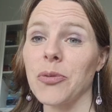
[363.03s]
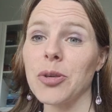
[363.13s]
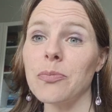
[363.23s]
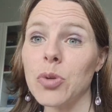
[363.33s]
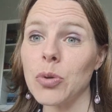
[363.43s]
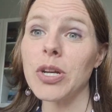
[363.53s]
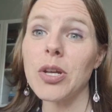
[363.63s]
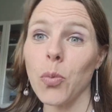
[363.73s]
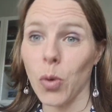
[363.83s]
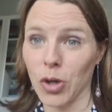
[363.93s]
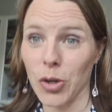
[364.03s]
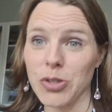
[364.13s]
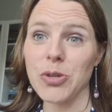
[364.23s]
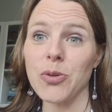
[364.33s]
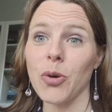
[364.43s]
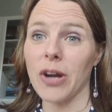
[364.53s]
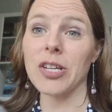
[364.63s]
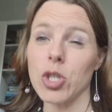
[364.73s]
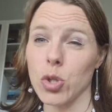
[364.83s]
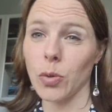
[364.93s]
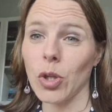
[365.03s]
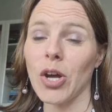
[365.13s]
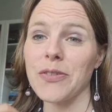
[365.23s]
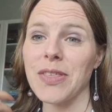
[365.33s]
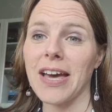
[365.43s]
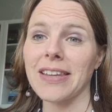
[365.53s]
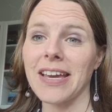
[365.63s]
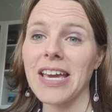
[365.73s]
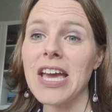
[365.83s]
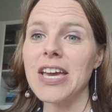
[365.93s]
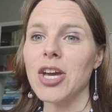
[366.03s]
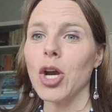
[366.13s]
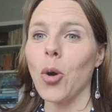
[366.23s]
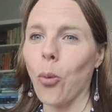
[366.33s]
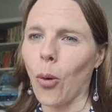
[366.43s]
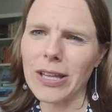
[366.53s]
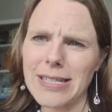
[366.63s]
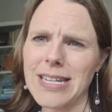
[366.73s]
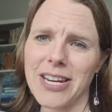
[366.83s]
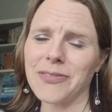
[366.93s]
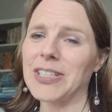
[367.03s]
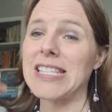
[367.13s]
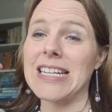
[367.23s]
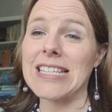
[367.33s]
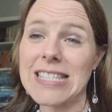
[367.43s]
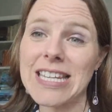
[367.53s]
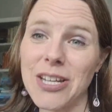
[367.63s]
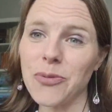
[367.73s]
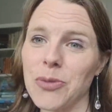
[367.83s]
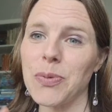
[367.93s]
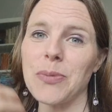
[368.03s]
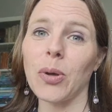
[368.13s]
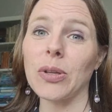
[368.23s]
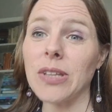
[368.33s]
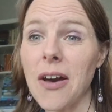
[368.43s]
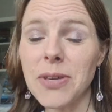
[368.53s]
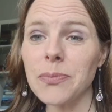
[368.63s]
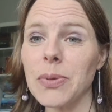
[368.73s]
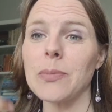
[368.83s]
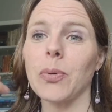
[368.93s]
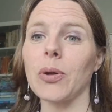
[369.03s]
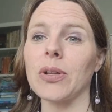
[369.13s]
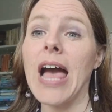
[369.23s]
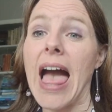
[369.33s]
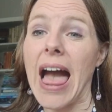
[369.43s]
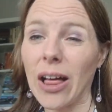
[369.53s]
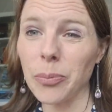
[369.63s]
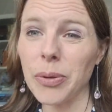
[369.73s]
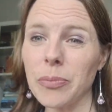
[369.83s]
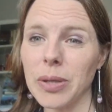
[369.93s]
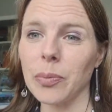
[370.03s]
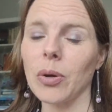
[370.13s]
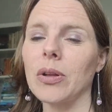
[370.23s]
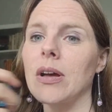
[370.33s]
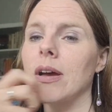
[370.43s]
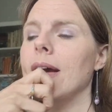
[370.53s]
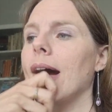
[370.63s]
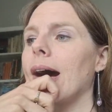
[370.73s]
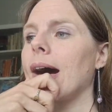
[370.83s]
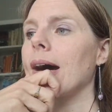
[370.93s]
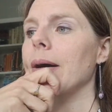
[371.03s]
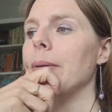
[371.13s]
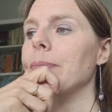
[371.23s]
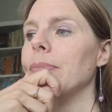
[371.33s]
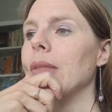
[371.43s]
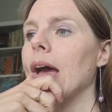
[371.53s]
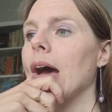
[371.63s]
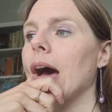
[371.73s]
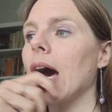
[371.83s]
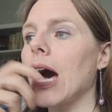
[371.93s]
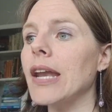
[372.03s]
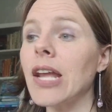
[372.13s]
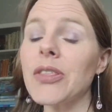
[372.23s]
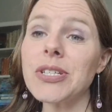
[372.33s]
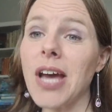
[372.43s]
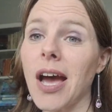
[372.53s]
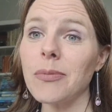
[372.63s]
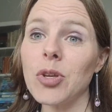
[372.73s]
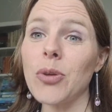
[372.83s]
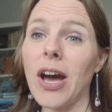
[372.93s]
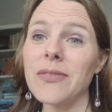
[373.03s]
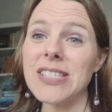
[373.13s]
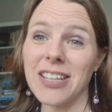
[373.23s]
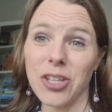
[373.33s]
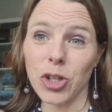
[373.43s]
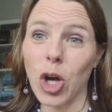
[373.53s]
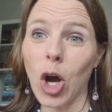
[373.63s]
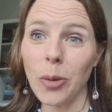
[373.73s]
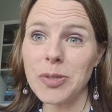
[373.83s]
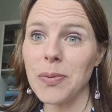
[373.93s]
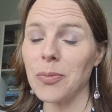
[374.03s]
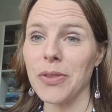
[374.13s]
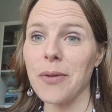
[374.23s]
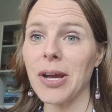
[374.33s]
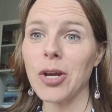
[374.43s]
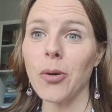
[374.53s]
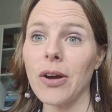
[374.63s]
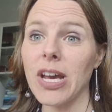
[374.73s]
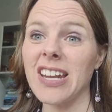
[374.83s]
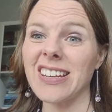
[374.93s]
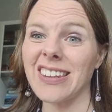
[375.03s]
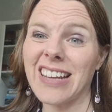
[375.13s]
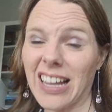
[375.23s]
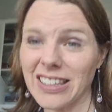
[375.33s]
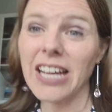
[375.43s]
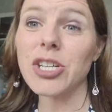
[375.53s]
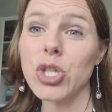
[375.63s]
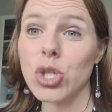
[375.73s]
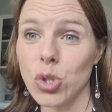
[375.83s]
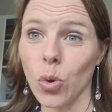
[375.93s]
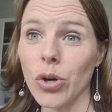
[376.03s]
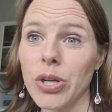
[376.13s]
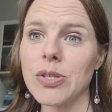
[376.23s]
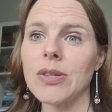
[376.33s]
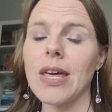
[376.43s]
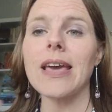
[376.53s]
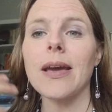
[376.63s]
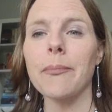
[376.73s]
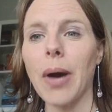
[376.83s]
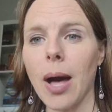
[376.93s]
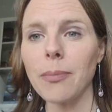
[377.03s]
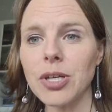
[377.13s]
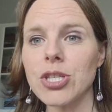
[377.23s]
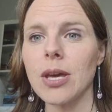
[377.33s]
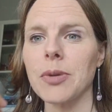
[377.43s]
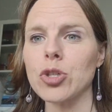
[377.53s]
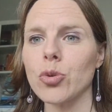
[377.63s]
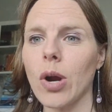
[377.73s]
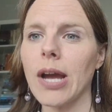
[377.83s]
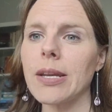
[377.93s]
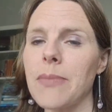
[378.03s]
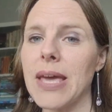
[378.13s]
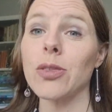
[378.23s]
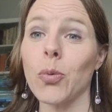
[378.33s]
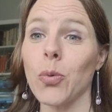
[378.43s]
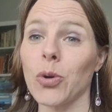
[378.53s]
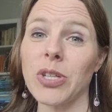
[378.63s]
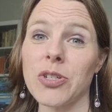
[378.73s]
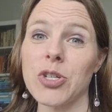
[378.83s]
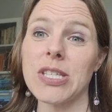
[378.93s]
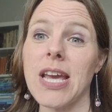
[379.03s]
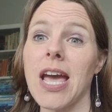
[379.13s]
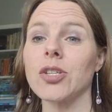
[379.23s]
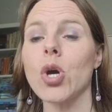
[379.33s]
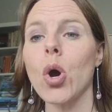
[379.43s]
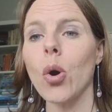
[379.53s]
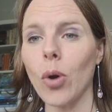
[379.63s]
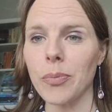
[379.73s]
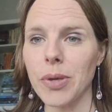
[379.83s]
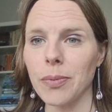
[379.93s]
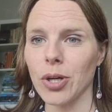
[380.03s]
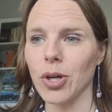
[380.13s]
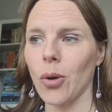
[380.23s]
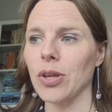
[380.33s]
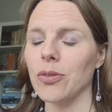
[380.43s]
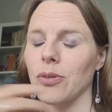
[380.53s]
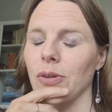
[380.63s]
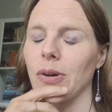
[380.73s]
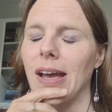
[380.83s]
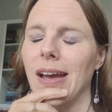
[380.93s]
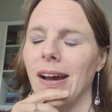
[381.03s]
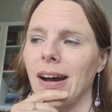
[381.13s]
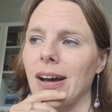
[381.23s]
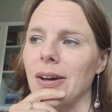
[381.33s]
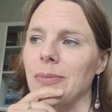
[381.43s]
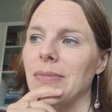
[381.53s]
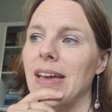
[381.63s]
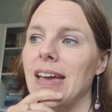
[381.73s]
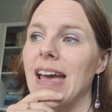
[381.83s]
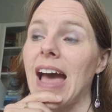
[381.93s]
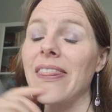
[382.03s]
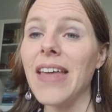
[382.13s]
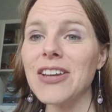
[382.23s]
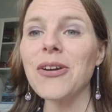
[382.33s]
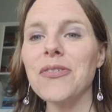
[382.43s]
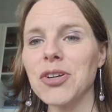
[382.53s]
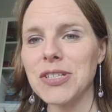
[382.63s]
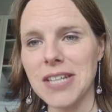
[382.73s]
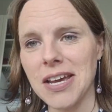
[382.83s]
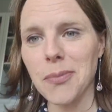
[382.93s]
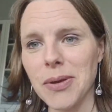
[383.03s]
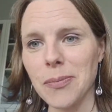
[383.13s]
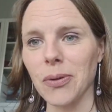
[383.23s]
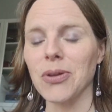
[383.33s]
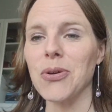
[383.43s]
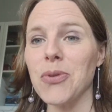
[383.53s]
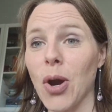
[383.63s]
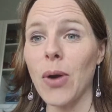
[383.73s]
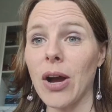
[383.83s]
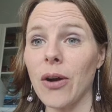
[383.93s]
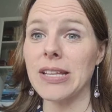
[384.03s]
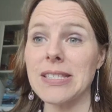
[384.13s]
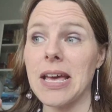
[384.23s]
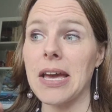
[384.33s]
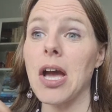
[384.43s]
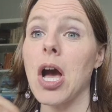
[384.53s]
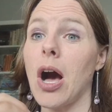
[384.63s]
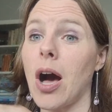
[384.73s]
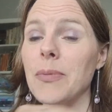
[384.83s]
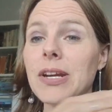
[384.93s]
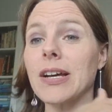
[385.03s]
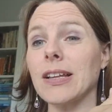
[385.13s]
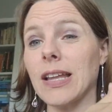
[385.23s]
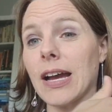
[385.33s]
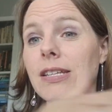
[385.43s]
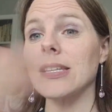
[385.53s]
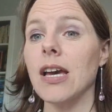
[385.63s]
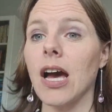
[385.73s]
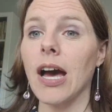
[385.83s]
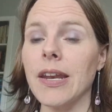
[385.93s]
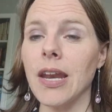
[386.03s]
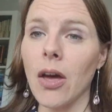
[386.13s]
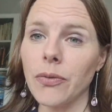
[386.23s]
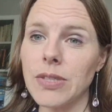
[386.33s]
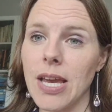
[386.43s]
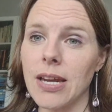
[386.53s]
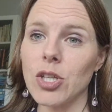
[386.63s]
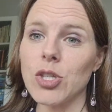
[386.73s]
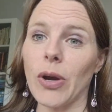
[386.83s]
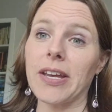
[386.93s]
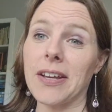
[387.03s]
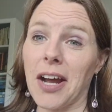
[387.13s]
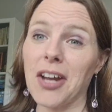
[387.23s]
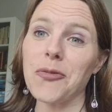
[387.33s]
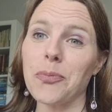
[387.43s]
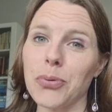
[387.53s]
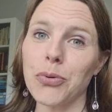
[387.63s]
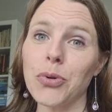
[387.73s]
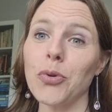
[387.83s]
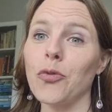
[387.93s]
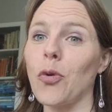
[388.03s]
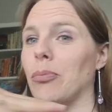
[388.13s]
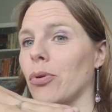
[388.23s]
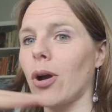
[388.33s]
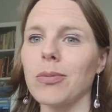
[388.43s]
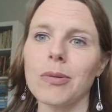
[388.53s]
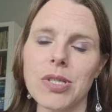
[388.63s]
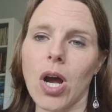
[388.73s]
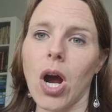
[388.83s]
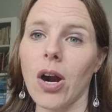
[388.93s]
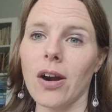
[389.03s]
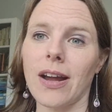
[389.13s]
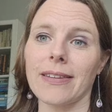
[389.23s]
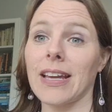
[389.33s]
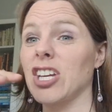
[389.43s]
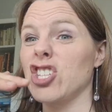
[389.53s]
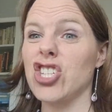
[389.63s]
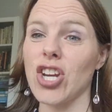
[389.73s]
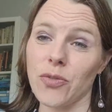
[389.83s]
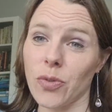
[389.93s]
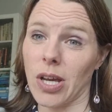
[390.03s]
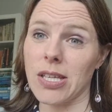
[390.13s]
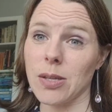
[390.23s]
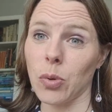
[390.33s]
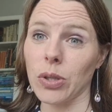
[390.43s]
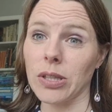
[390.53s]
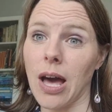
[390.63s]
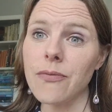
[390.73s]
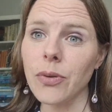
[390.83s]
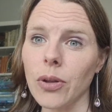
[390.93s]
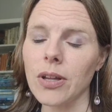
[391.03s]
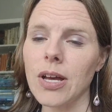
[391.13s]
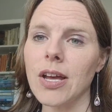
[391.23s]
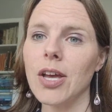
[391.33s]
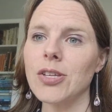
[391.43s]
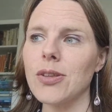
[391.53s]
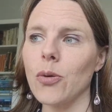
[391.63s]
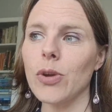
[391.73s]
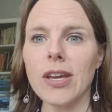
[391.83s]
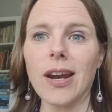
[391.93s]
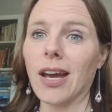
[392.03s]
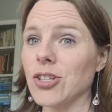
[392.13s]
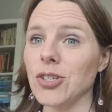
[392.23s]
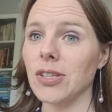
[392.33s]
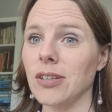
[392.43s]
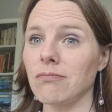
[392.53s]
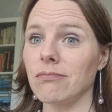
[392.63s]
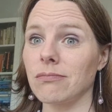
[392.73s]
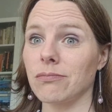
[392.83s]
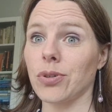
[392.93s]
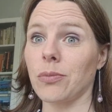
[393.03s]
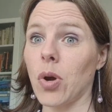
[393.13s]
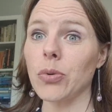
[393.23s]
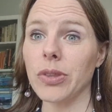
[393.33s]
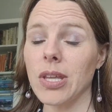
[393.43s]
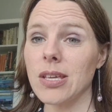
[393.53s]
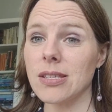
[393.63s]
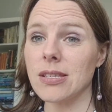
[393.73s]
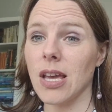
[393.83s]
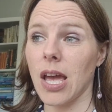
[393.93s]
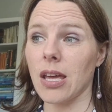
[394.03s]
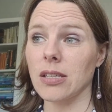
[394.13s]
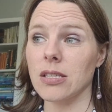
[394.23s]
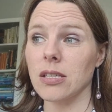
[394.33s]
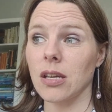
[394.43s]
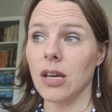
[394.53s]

community workers who go out and do a lot of that, like qualitative listening, sitting with people, loving people, helping people. Another time you have is like your comms people. They might go out and like collect stories so that they can publish them and try to make the world understand what people are going through. And then you have your data people who go out and say, I'm going to collect enough data so I can kind of prove what problems are at like a generalizable level so that we can actually promote this and